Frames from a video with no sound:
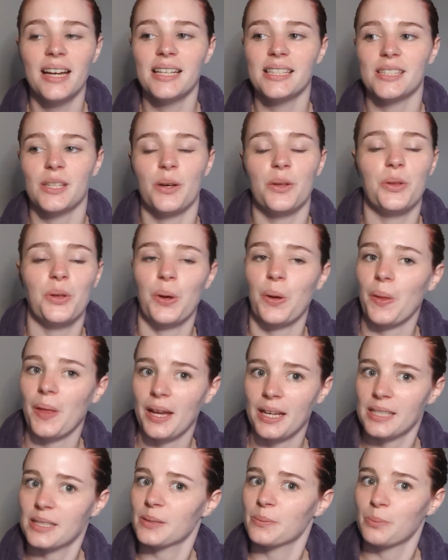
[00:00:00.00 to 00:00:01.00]
so I thought
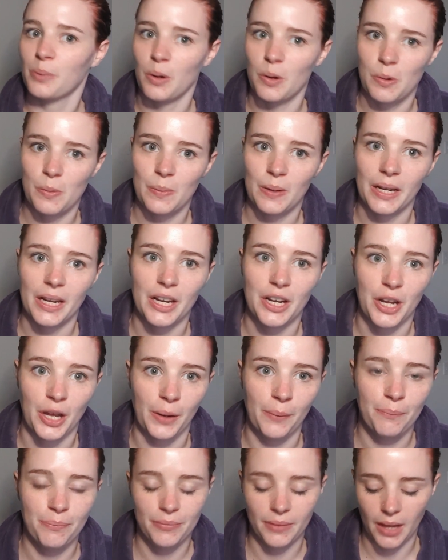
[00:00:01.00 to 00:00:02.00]
that's probably a no.